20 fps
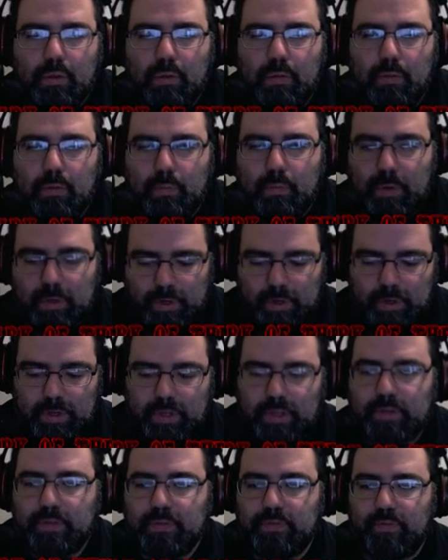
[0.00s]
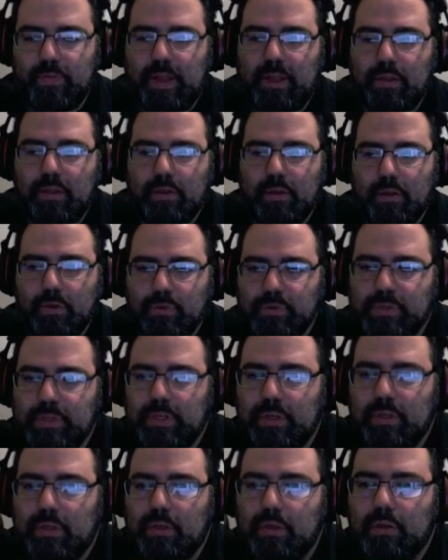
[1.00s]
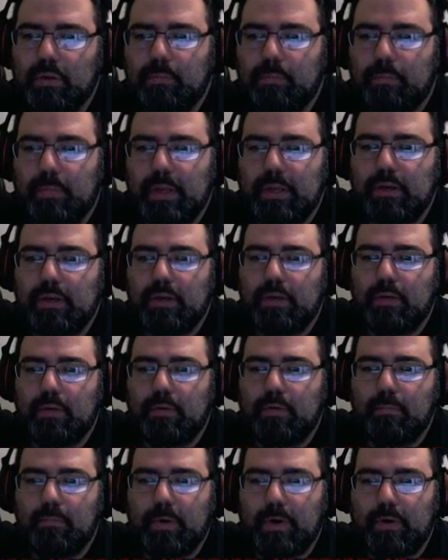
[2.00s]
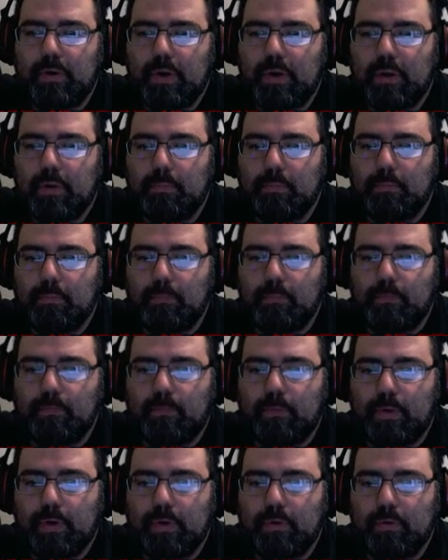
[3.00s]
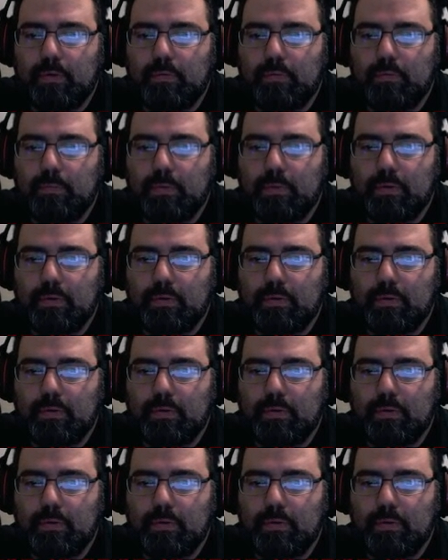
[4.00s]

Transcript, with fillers: What is Vala using? Banded, periapt, ring, boot.